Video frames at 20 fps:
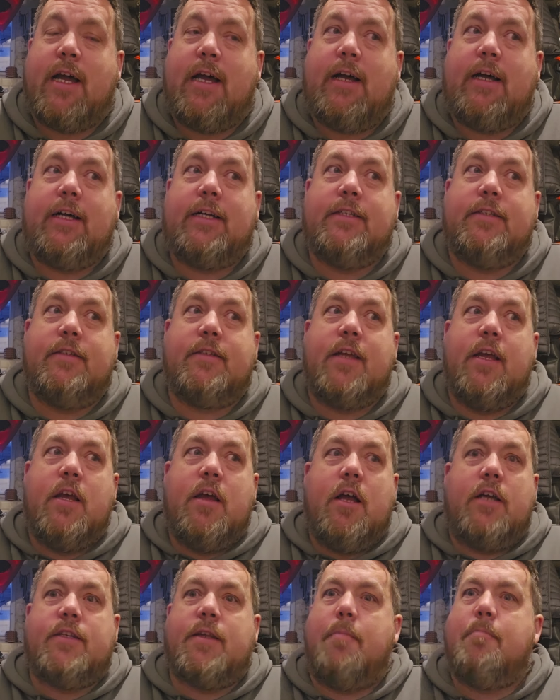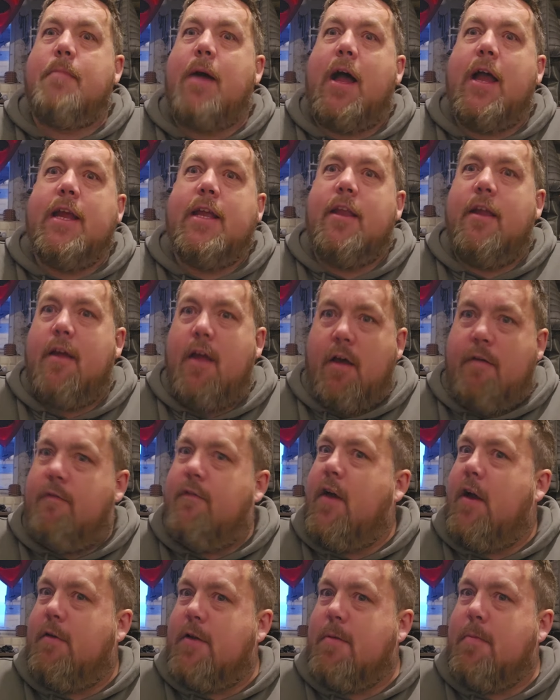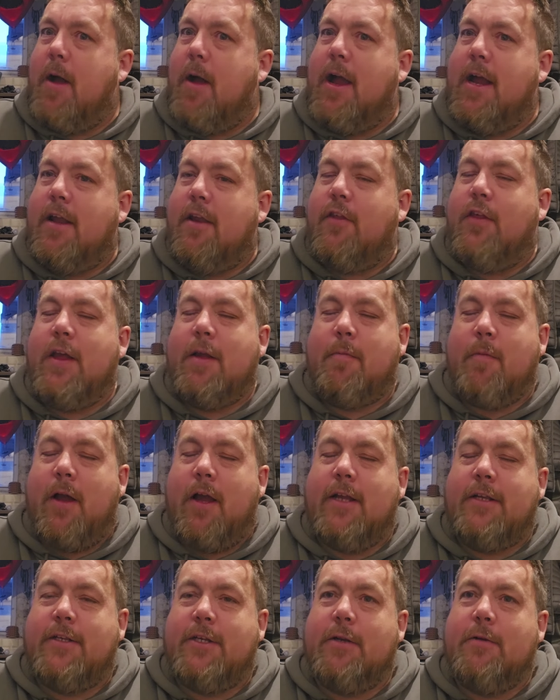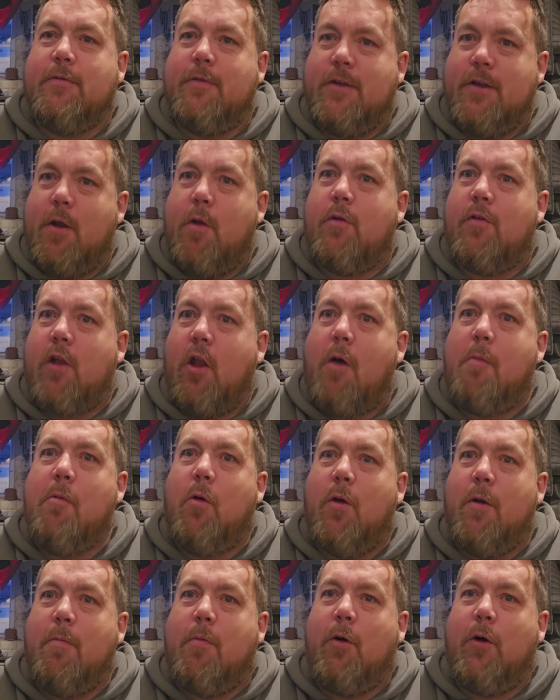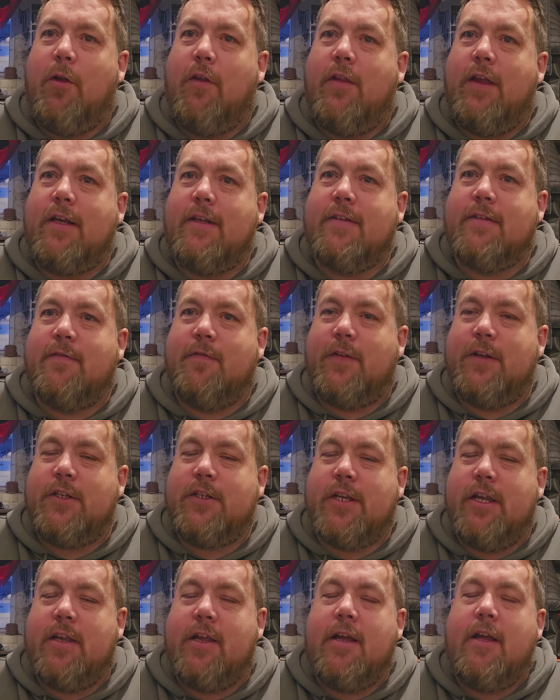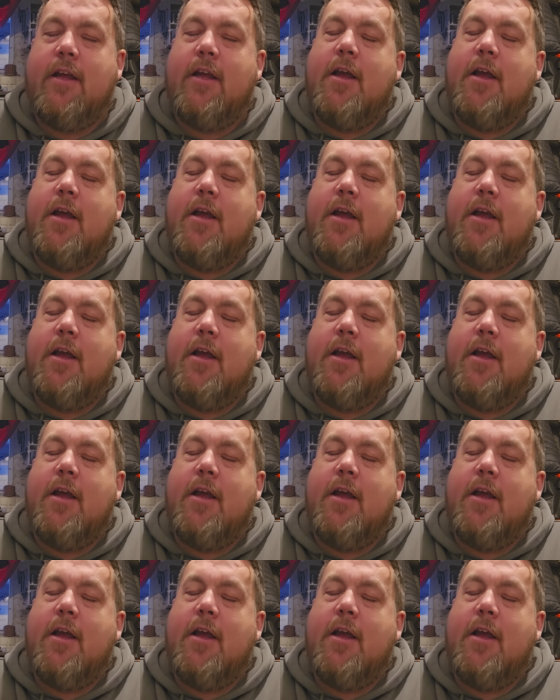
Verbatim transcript: and as a minor, a very minor thing, mind you, you know, there's a lot more important things than fishing.